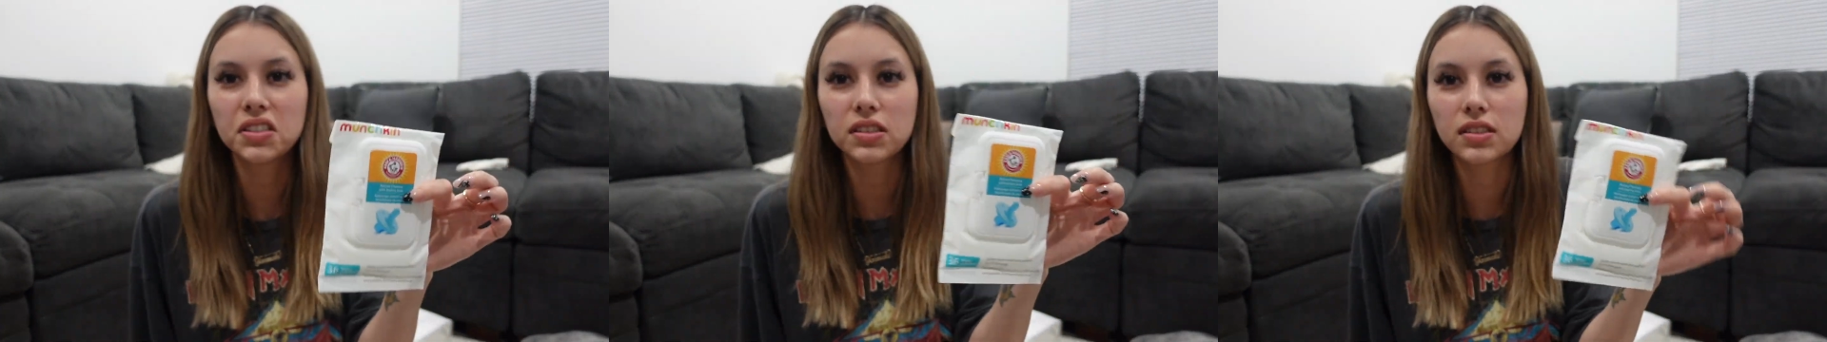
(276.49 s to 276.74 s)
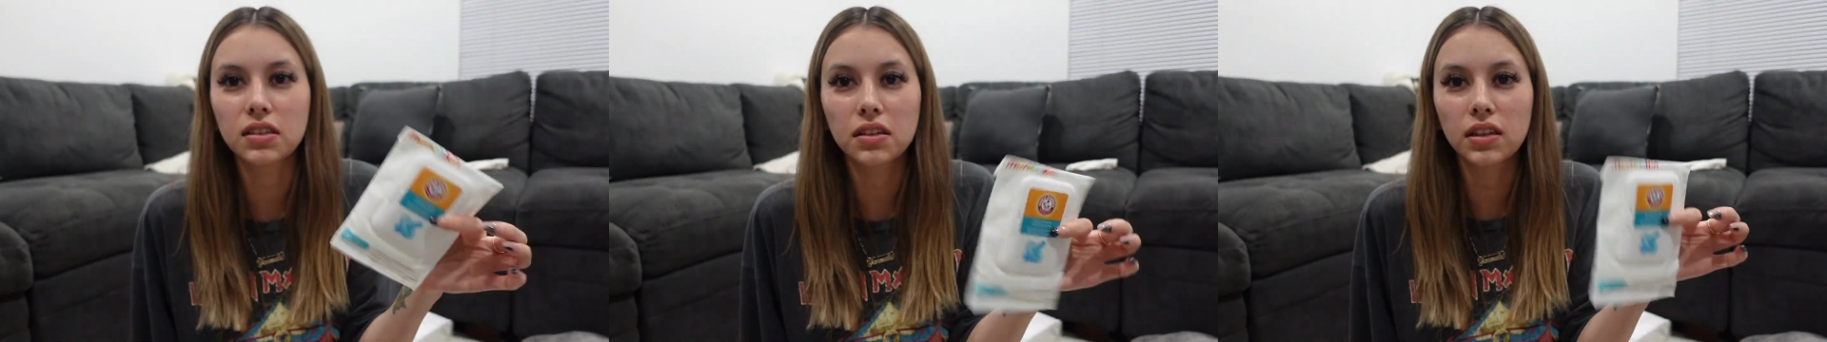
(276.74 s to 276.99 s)

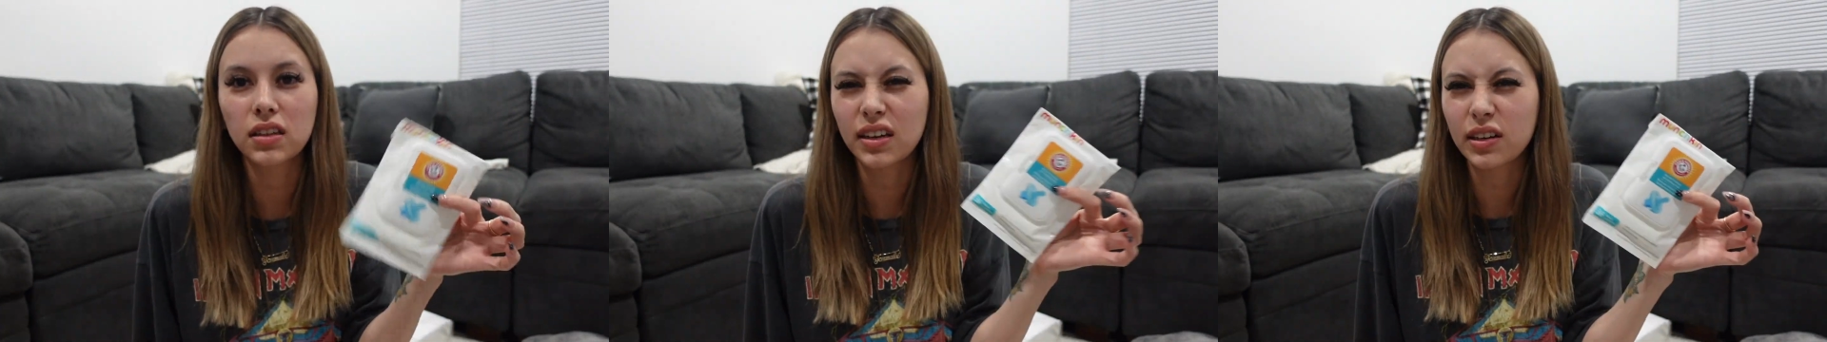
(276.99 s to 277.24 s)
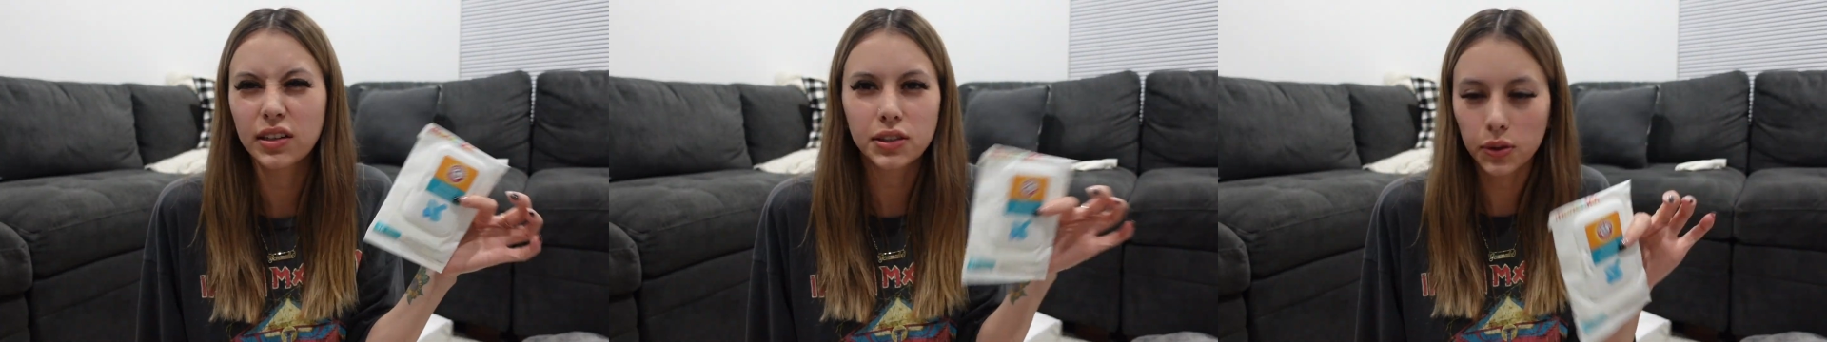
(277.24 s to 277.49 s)
just to clean
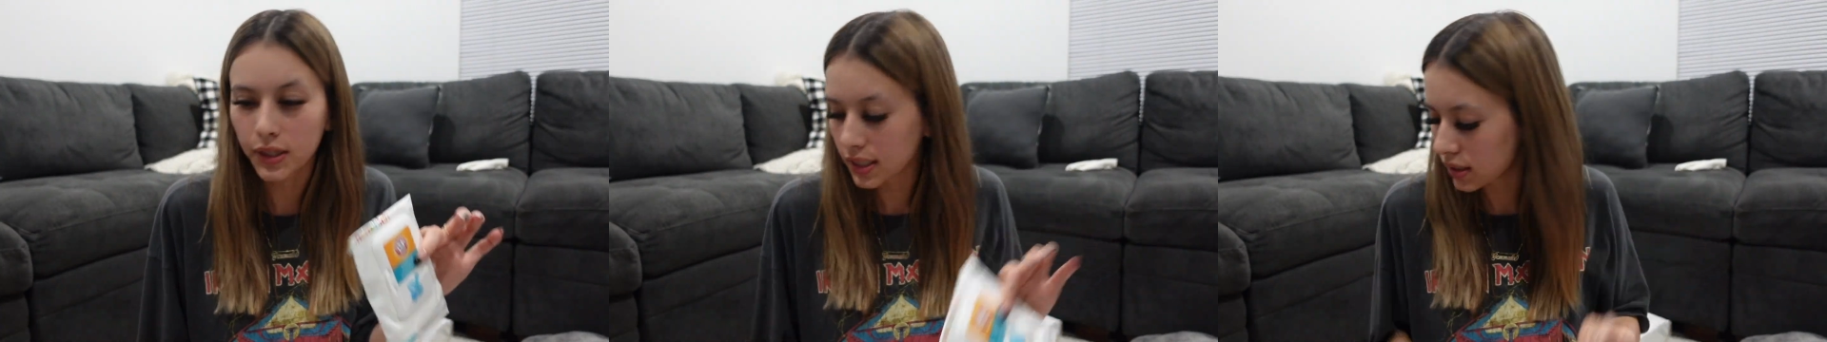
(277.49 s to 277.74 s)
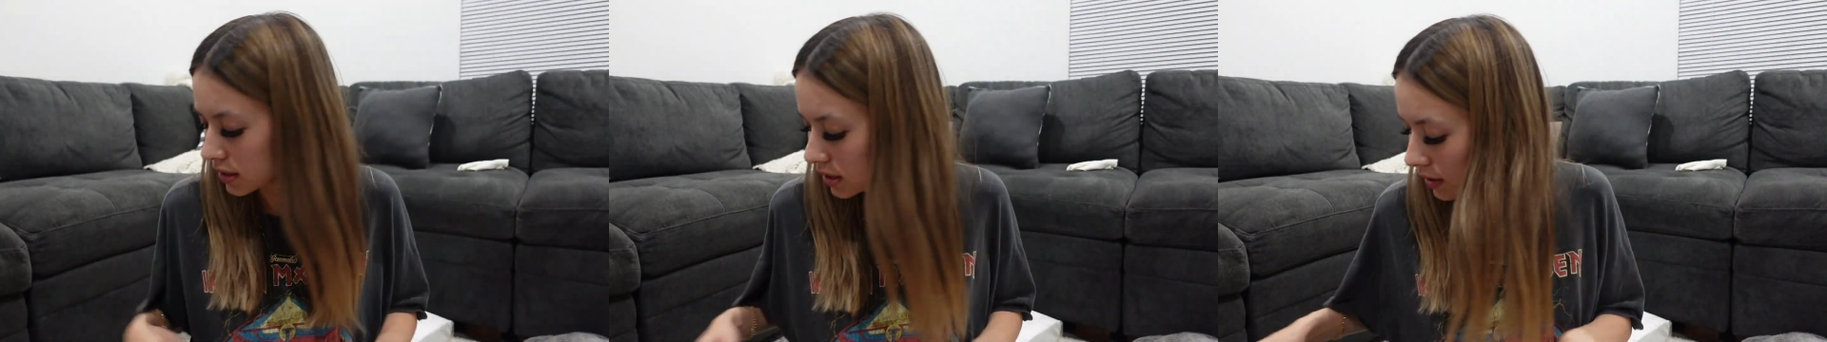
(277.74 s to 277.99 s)
like her toys
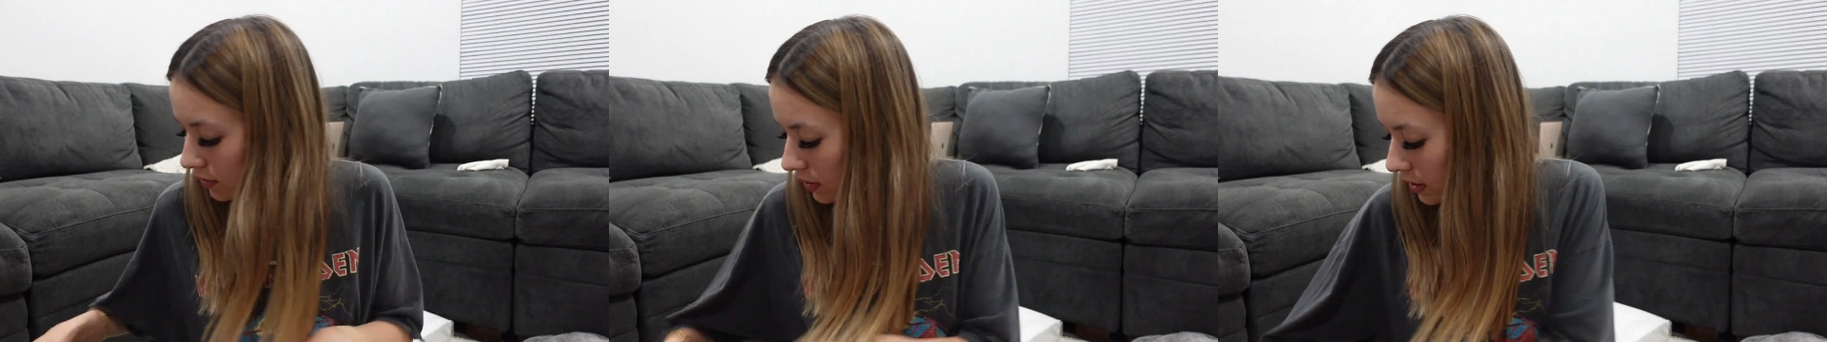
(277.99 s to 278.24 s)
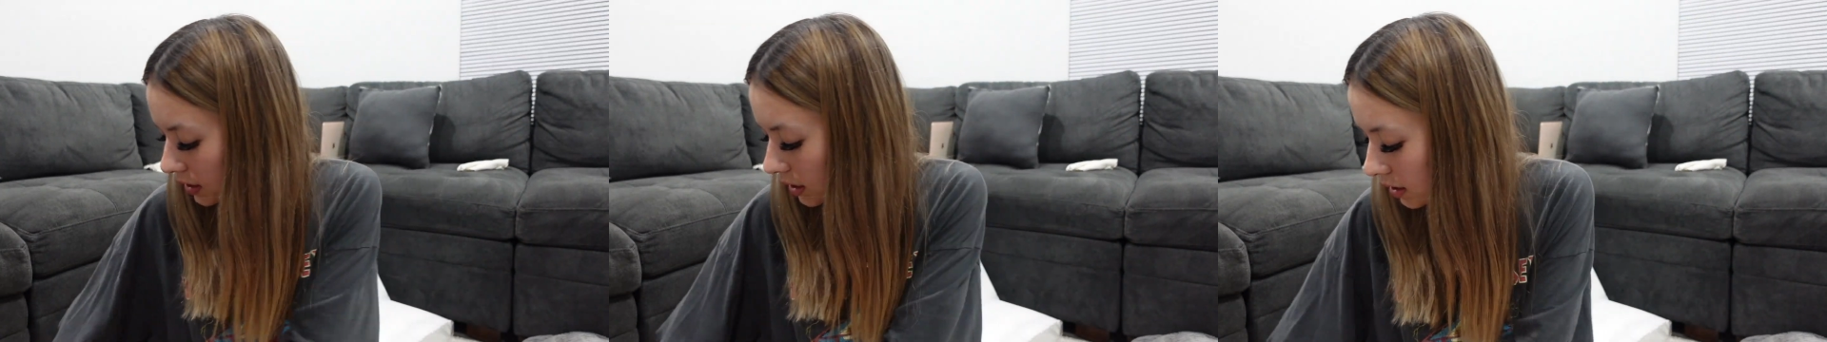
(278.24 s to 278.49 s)
and stuff
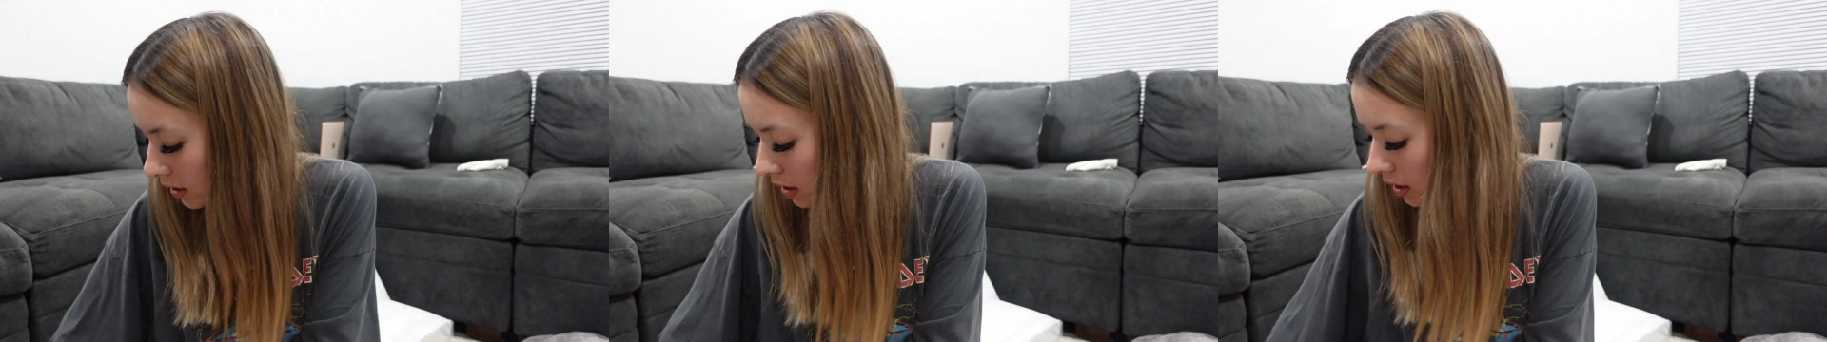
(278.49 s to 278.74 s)
like that.